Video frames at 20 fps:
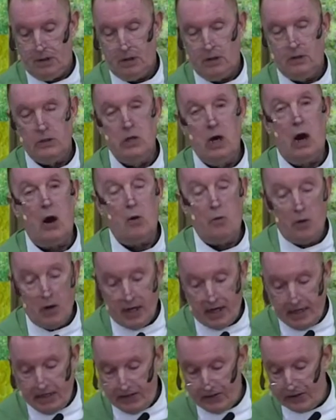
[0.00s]

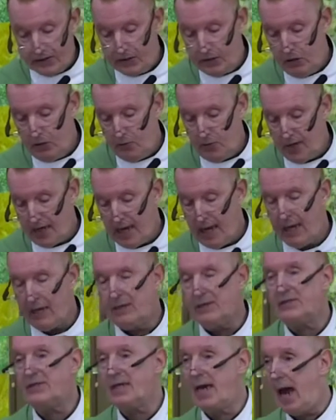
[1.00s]
Noah is doing
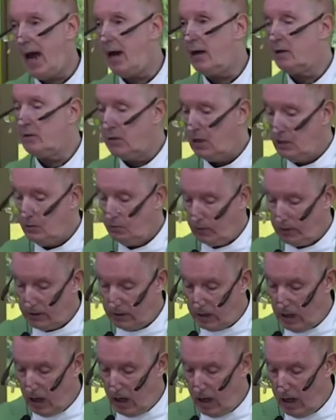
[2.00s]
exactly what
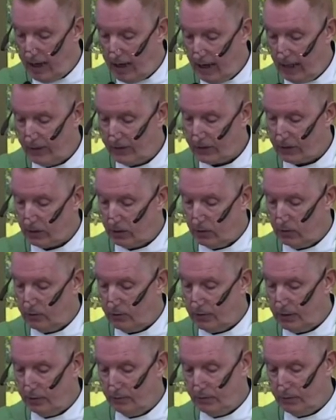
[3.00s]
God has
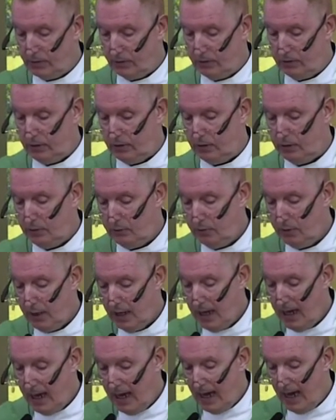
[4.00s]
told him to do,
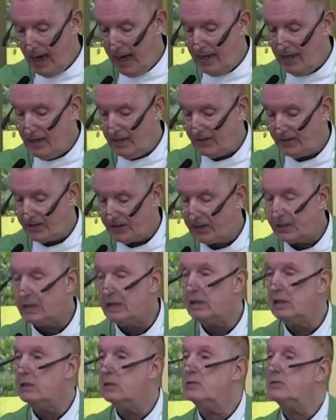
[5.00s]
and is
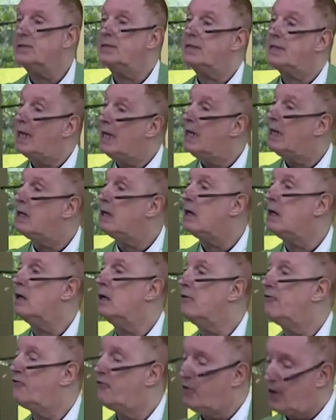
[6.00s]
still
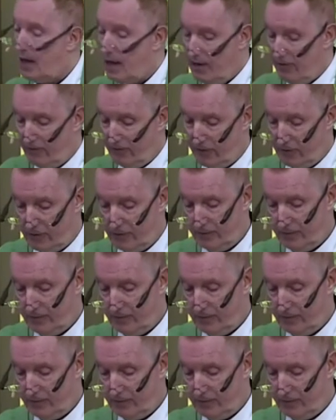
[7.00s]
taking forever.